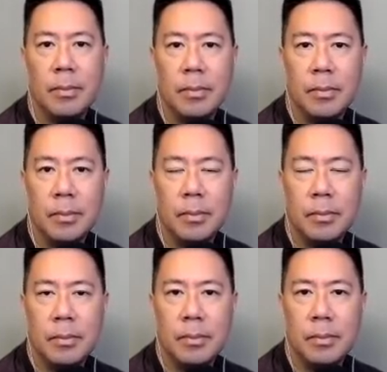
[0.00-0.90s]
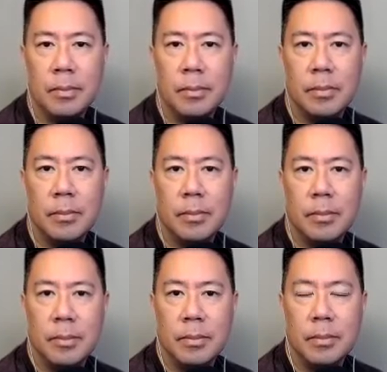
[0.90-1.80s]

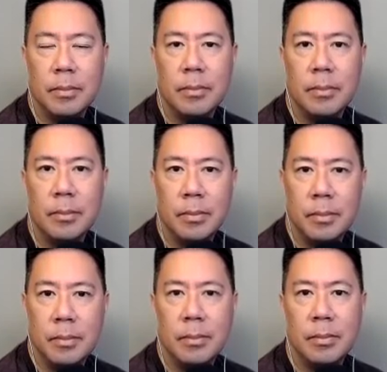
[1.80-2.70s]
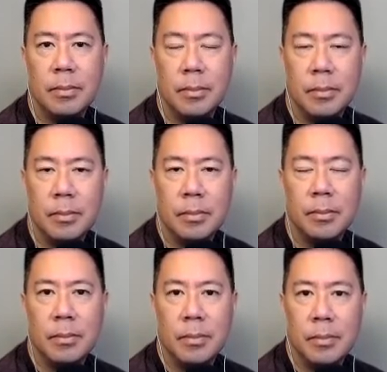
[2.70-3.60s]

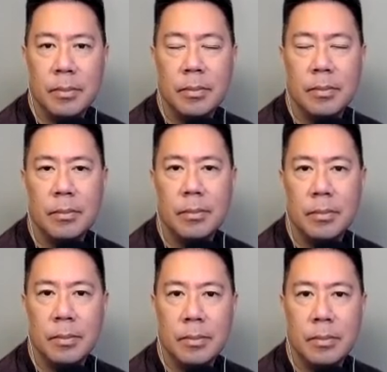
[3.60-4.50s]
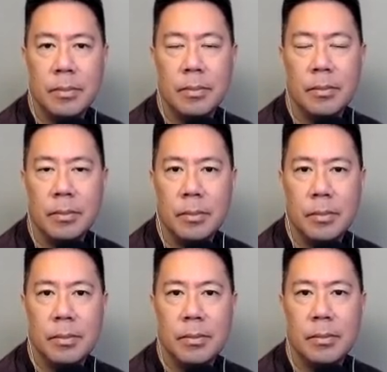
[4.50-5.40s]

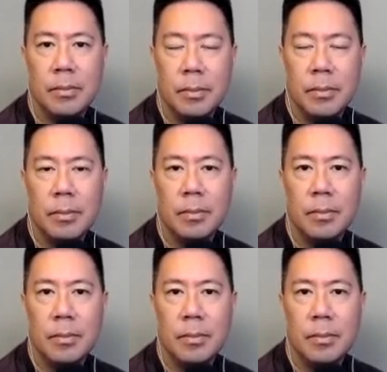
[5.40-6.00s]
(silent)